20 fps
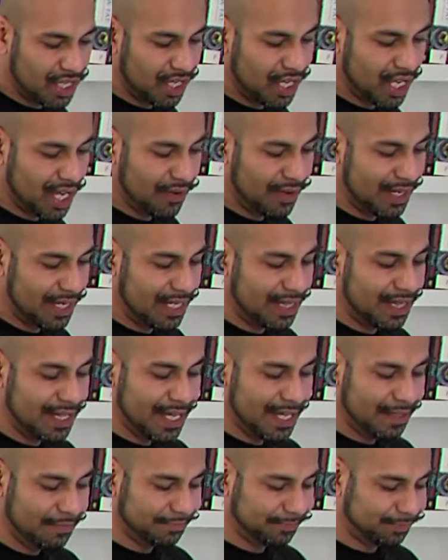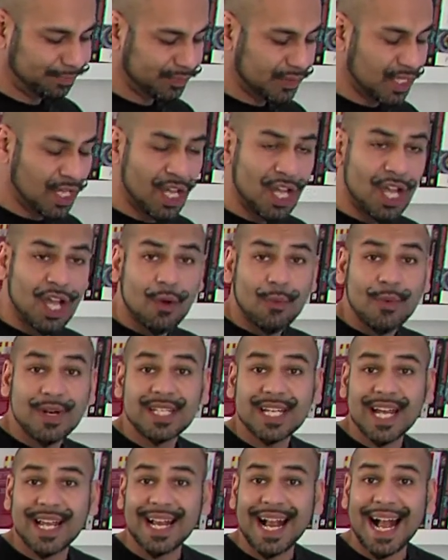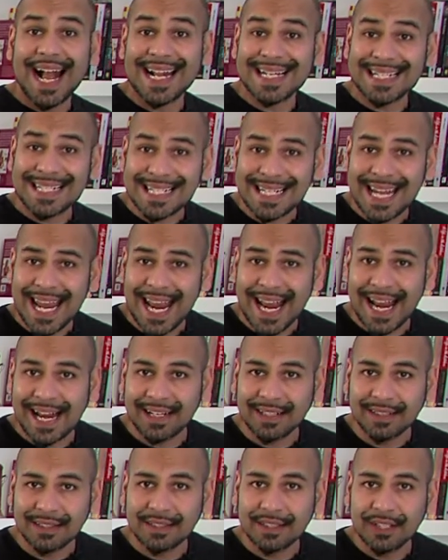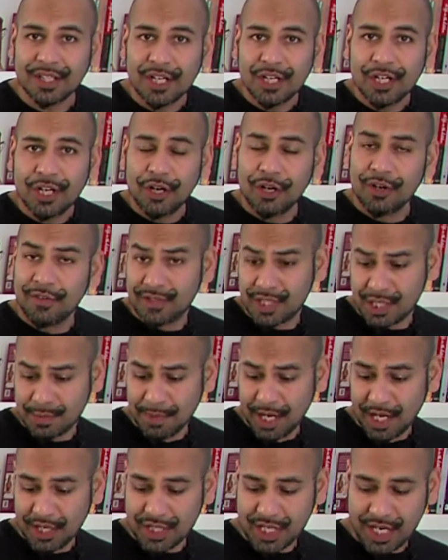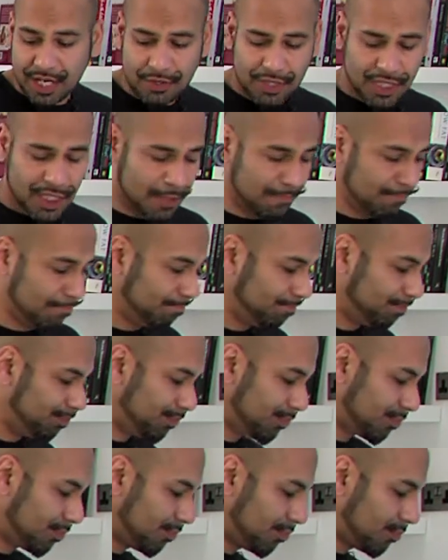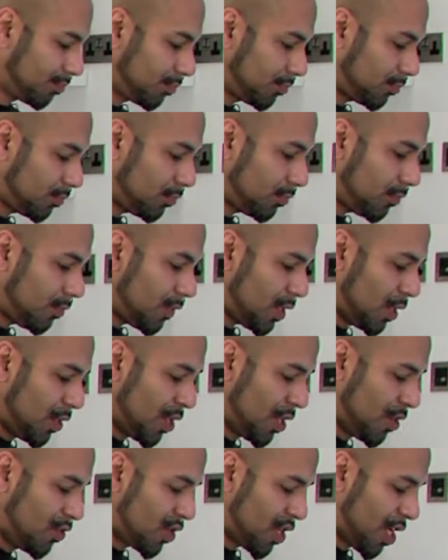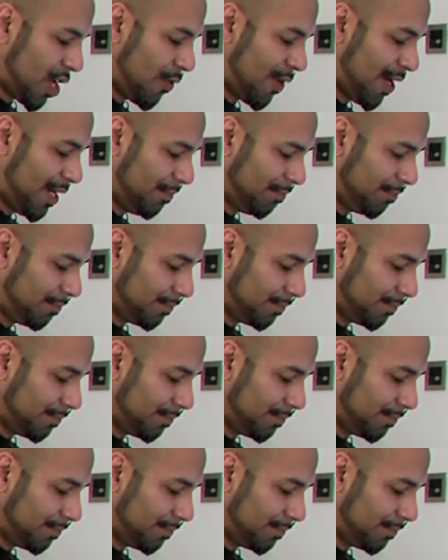are going in there. We take a tin of tomatoes. Those go in.